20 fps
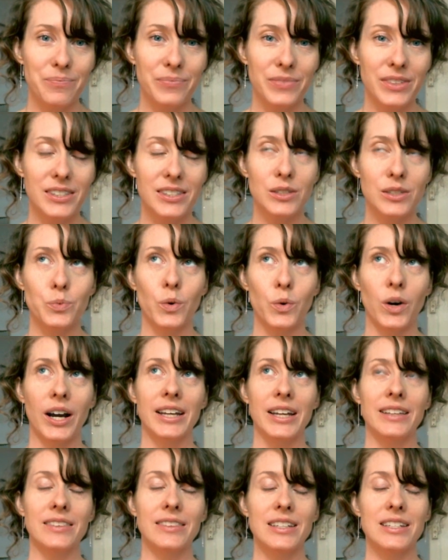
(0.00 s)
This is why
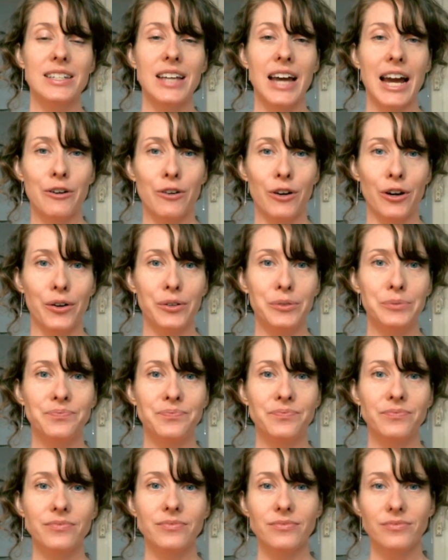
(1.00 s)
in the tarot,
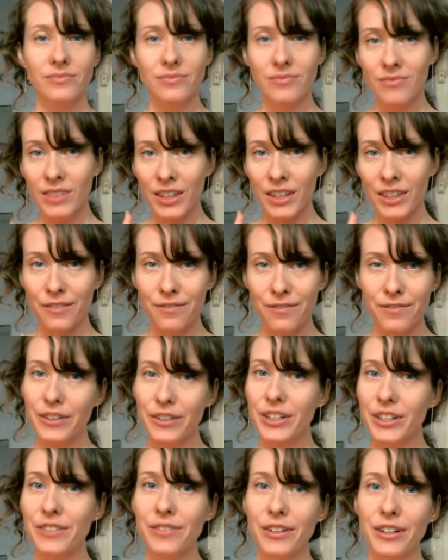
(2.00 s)
the
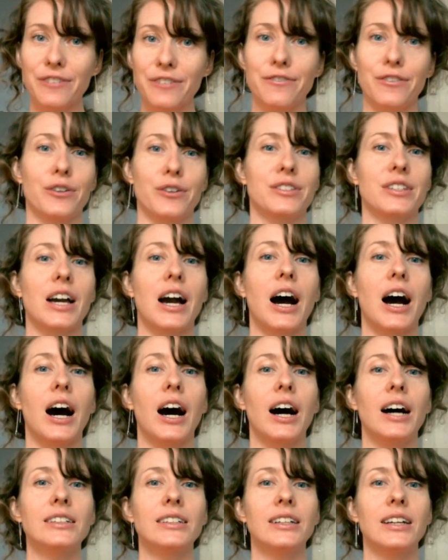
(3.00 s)
very, very first
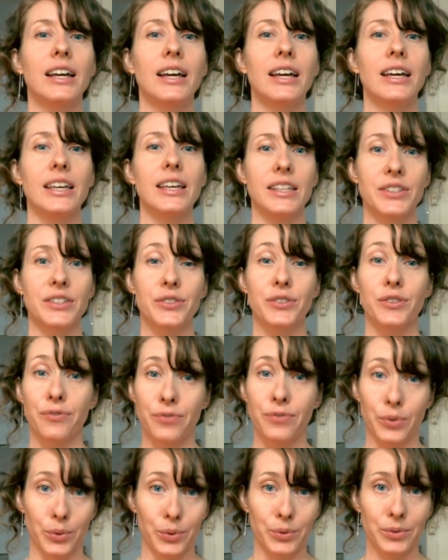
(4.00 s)
card is the
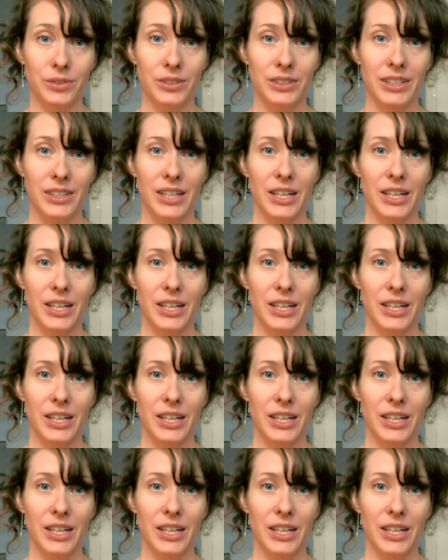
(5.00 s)
Fool,